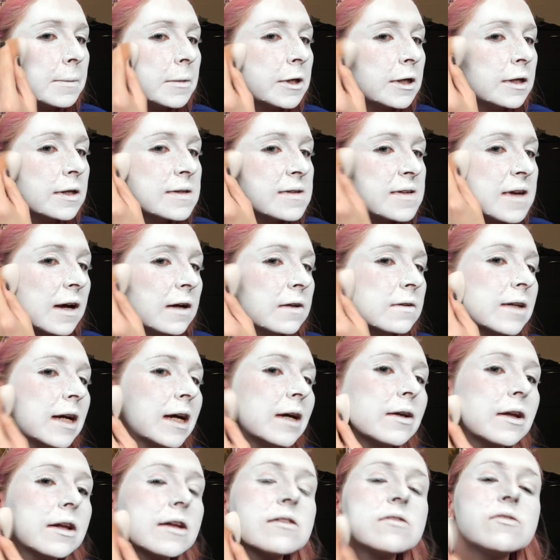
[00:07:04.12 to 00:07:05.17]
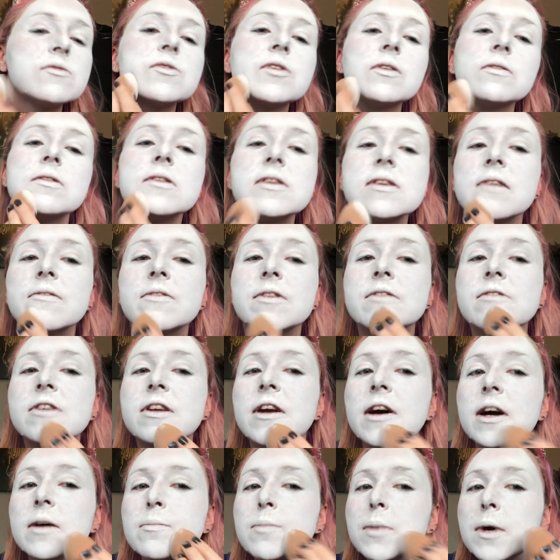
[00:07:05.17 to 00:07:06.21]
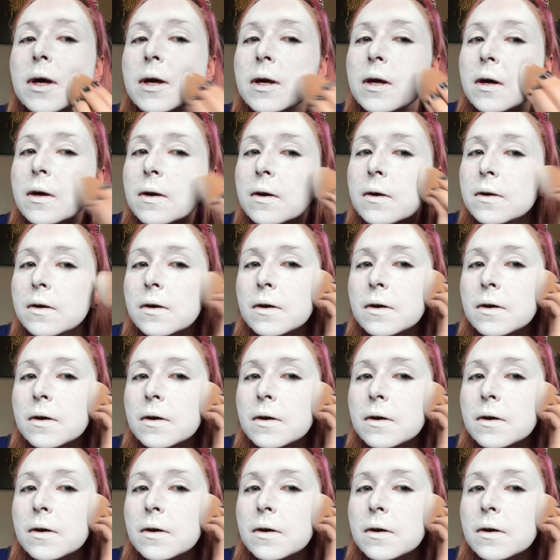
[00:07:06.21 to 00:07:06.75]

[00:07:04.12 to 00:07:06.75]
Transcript: You can tell now that this was only 79p.